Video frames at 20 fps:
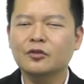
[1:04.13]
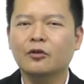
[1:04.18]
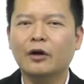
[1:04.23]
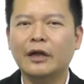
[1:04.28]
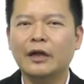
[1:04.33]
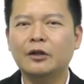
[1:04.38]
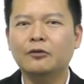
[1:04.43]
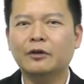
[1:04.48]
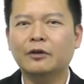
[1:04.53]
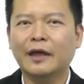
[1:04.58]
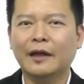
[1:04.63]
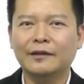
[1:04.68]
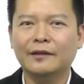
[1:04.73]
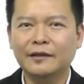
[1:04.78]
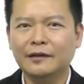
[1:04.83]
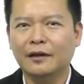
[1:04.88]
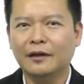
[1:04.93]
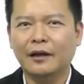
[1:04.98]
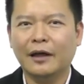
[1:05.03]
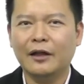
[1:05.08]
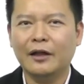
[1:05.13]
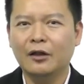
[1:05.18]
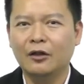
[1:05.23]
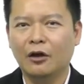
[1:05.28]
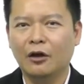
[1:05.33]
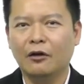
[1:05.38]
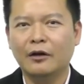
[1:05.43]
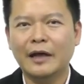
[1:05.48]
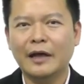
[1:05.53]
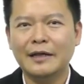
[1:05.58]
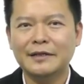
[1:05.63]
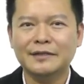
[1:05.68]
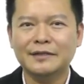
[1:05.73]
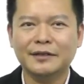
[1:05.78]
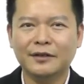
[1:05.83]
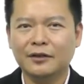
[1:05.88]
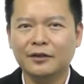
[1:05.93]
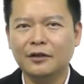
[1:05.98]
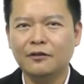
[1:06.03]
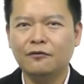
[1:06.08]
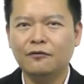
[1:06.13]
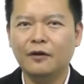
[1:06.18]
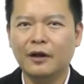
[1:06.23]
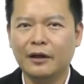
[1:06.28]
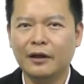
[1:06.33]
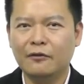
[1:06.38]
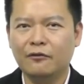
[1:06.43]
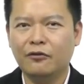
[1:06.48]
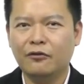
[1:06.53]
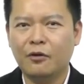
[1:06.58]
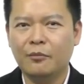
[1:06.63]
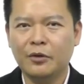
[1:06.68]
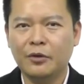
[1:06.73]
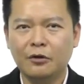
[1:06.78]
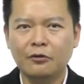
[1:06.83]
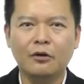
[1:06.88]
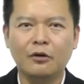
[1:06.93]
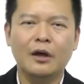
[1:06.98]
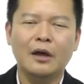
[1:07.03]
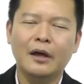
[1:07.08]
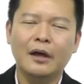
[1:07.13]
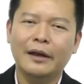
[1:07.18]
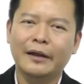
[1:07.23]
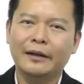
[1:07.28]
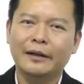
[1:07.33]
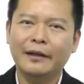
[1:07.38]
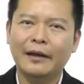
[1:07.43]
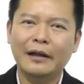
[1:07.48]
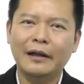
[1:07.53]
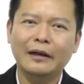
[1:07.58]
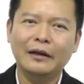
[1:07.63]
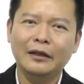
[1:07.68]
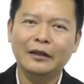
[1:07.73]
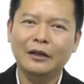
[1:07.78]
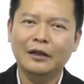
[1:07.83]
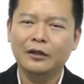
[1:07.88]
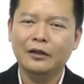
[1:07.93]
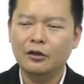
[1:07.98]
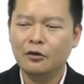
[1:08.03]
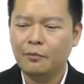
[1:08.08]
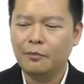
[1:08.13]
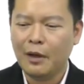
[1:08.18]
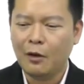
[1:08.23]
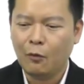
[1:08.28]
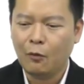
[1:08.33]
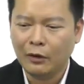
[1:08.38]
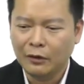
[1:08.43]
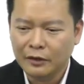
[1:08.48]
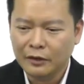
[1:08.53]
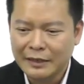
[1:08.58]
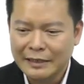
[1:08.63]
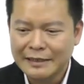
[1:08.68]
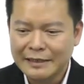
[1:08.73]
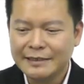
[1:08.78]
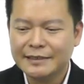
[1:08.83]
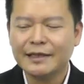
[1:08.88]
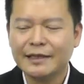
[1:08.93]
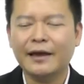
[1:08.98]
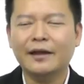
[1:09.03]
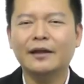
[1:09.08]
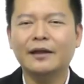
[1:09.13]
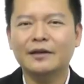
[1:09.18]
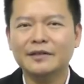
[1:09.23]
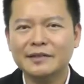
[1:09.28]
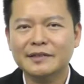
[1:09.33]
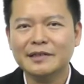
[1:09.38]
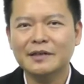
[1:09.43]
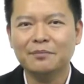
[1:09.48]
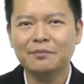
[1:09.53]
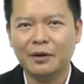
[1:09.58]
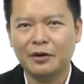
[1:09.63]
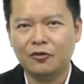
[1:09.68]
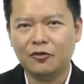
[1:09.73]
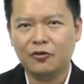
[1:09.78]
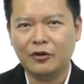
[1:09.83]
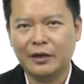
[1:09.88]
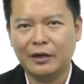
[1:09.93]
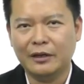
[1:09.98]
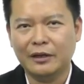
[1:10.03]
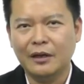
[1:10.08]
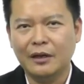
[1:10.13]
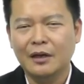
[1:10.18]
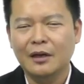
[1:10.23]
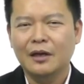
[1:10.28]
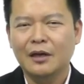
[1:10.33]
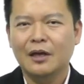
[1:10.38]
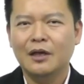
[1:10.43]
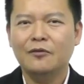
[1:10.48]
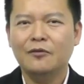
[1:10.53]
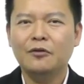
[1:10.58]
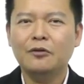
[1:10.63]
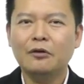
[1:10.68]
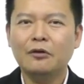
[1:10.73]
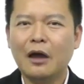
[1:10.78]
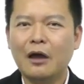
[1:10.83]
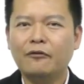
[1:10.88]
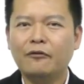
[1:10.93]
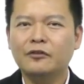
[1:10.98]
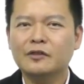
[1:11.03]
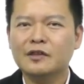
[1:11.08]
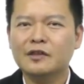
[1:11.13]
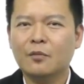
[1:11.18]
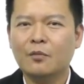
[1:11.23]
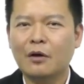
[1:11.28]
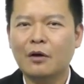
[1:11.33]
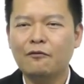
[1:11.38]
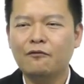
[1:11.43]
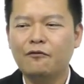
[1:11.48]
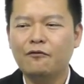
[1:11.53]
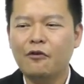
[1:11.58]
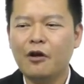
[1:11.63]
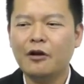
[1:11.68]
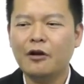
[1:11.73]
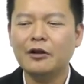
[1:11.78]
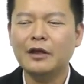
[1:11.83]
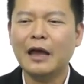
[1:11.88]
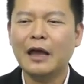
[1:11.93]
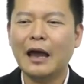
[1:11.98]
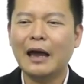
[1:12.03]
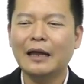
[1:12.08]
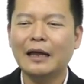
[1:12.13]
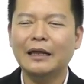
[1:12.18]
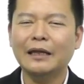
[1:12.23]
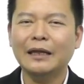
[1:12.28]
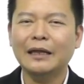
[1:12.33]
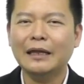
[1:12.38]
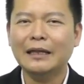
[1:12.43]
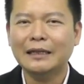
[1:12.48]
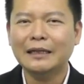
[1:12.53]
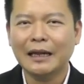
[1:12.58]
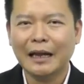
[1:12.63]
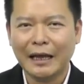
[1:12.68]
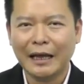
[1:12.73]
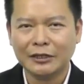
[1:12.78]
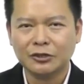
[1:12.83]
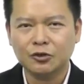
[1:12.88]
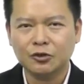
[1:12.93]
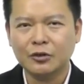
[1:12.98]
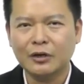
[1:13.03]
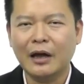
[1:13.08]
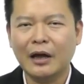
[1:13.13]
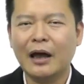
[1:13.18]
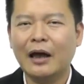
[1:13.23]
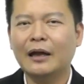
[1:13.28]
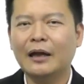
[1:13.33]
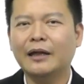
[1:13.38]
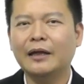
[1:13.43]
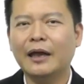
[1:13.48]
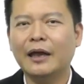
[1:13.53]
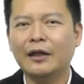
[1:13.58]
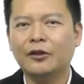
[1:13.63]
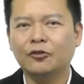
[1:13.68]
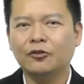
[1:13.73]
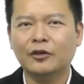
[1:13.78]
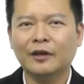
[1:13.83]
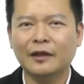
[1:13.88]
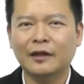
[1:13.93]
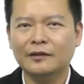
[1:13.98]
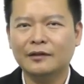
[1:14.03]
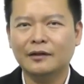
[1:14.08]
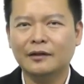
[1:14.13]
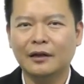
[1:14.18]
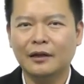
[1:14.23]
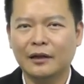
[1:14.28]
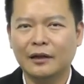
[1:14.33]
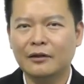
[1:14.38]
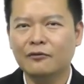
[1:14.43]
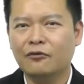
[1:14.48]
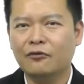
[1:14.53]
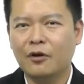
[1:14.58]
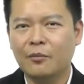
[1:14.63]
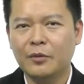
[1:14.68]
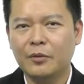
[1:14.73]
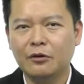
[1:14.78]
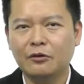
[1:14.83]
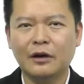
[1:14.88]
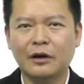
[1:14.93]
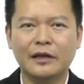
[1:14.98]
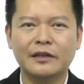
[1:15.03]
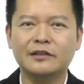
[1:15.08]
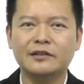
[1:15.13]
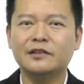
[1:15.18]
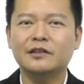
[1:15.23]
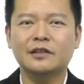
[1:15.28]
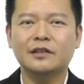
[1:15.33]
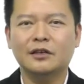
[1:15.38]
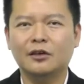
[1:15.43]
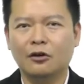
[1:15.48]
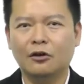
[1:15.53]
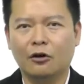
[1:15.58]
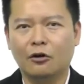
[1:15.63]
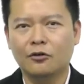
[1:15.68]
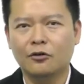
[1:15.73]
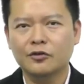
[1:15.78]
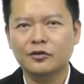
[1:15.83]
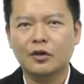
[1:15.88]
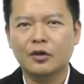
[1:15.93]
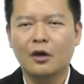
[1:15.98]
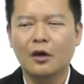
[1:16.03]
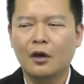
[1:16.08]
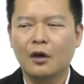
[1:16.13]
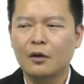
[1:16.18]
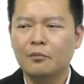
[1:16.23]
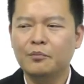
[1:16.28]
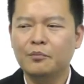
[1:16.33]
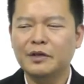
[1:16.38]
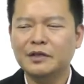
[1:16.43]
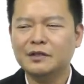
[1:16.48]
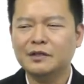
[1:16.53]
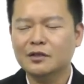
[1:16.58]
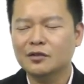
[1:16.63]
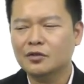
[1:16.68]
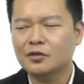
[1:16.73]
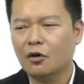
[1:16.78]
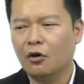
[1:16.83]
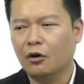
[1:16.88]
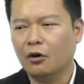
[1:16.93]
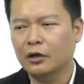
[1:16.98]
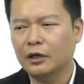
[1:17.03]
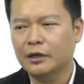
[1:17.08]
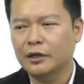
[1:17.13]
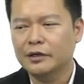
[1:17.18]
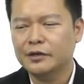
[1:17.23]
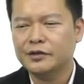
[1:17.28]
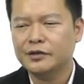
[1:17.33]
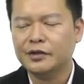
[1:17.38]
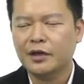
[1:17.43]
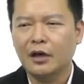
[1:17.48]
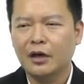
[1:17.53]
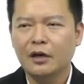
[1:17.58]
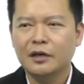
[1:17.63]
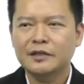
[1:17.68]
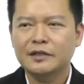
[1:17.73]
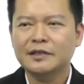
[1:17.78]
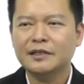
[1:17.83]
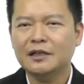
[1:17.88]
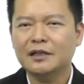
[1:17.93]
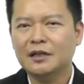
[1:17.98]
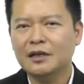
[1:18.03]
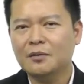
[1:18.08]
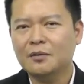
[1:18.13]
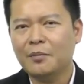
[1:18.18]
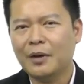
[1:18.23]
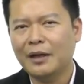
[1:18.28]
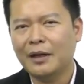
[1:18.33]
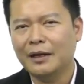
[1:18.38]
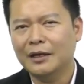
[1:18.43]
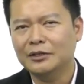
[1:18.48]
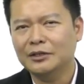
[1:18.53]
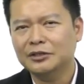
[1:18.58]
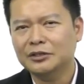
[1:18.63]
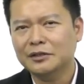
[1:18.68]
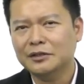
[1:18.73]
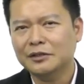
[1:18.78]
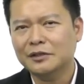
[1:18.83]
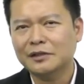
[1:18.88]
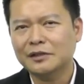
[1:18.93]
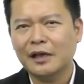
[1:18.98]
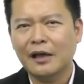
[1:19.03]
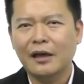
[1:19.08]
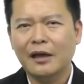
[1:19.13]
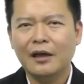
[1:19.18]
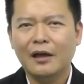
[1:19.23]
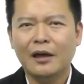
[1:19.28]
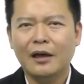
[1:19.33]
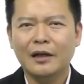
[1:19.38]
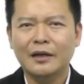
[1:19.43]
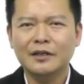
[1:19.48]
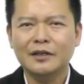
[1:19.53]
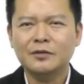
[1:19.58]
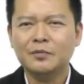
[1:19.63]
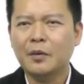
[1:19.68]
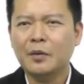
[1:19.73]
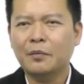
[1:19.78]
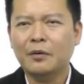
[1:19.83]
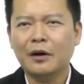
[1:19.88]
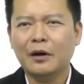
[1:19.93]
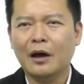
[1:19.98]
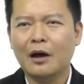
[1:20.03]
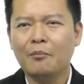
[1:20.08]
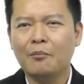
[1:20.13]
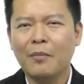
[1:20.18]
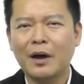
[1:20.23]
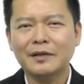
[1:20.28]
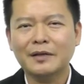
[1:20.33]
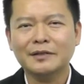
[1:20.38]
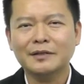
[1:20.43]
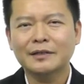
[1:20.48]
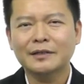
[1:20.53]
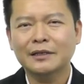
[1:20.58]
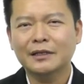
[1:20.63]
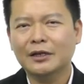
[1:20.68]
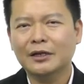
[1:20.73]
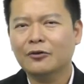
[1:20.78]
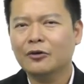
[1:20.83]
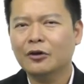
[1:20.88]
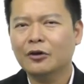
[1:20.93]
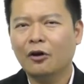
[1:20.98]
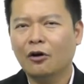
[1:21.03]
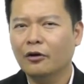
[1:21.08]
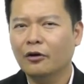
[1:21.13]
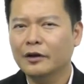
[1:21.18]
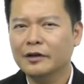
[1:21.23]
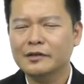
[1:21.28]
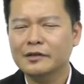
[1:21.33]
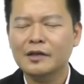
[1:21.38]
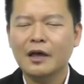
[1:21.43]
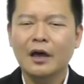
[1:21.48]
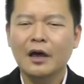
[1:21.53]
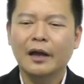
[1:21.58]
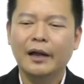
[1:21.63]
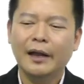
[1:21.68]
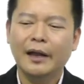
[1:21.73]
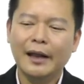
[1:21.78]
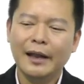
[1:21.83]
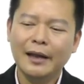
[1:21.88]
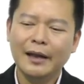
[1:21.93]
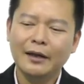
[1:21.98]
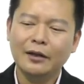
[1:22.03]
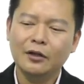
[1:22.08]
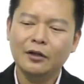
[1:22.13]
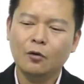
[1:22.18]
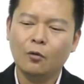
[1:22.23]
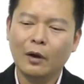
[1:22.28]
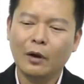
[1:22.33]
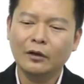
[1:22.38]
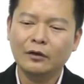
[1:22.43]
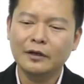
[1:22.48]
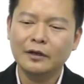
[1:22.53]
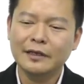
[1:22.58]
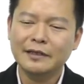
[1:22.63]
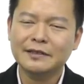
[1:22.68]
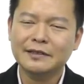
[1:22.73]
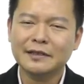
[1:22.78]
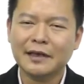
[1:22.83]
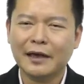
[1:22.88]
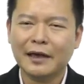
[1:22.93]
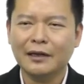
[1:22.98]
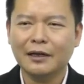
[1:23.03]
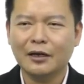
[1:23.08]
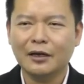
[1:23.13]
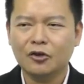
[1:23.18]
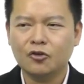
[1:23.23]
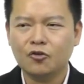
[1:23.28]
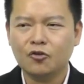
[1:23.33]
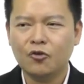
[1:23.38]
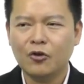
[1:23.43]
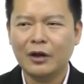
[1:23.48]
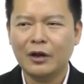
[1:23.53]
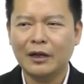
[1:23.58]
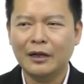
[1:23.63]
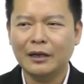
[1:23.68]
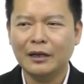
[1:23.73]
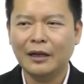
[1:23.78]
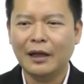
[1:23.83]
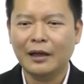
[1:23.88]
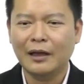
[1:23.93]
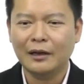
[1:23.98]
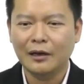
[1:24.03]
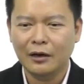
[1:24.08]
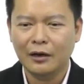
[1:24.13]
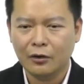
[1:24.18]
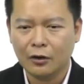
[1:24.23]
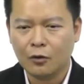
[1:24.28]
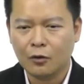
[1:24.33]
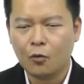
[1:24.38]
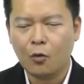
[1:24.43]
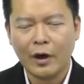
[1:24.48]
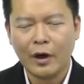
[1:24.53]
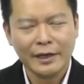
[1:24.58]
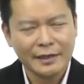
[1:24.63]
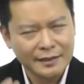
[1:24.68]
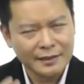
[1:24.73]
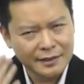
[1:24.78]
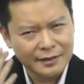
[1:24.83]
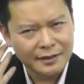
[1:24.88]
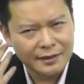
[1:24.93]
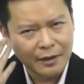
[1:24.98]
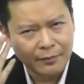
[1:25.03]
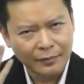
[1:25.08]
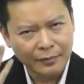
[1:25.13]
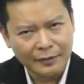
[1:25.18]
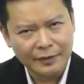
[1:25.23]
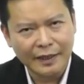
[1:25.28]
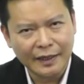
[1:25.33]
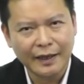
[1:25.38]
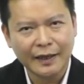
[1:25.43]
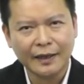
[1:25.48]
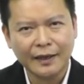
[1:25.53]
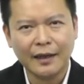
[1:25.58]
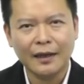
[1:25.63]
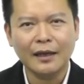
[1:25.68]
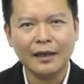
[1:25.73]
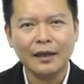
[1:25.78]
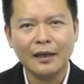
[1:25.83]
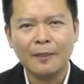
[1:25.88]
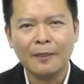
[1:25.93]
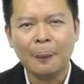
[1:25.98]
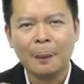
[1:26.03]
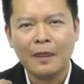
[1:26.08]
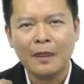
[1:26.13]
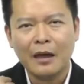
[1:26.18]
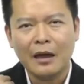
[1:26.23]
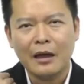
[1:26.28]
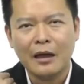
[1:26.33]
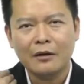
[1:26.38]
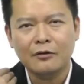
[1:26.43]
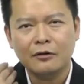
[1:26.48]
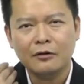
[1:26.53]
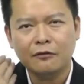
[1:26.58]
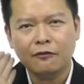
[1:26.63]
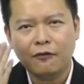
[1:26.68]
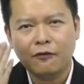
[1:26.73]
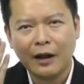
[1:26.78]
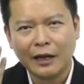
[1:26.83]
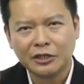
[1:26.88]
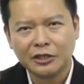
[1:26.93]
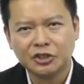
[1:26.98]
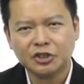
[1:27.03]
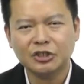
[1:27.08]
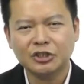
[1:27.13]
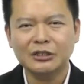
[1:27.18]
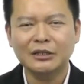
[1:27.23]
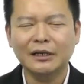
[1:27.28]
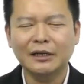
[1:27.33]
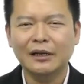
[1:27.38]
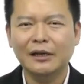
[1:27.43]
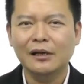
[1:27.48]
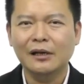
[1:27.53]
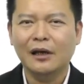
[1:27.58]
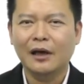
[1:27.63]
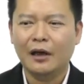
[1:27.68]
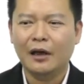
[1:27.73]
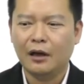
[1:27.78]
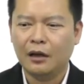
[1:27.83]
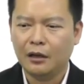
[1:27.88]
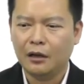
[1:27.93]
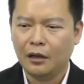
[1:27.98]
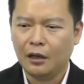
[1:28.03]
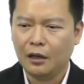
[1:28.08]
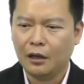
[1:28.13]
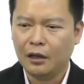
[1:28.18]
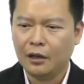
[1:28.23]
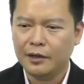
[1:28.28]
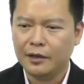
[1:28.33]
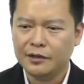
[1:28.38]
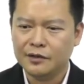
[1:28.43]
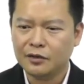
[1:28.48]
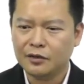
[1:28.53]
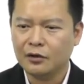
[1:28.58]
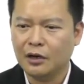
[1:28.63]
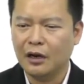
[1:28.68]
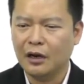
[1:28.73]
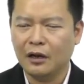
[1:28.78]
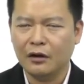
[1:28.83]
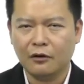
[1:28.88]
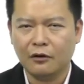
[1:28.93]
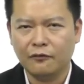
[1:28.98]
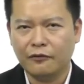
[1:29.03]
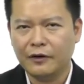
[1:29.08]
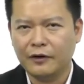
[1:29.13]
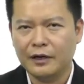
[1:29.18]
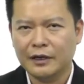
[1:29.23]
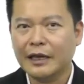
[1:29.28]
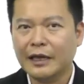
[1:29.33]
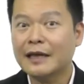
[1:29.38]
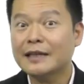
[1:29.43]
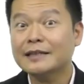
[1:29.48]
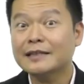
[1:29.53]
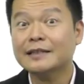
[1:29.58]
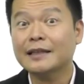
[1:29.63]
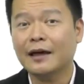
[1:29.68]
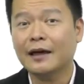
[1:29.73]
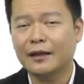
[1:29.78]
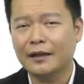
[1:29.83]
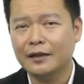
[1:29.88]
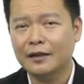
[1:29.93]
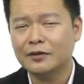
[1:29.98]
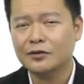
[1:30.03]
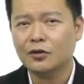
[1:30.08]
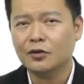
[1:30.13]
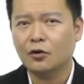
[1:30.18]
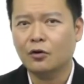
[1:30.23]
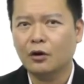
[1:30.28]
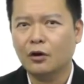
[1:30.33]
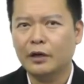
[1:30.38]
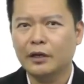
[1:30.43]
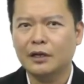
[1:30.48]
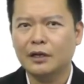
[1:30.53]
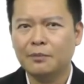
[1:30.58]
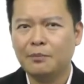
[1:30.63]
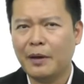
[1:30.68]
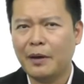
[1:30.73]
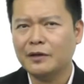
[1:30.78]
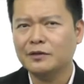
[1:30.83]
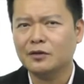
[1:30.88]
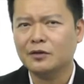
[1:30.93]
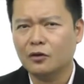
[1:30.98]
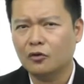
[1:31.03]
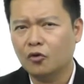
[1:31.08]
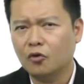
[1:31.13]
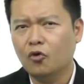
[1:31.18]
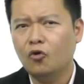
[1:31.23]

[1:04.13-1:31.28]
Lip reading: educated, like non-executive learning from you, then you may want to design a simple training. If you have someone very highly intellectual, highly educated learning from you, like CEOs, business owners, senior managers, and these people are master degree holders, then you want to design a training that requires some thinking and reflection, and it's a lot of case study. So it depends on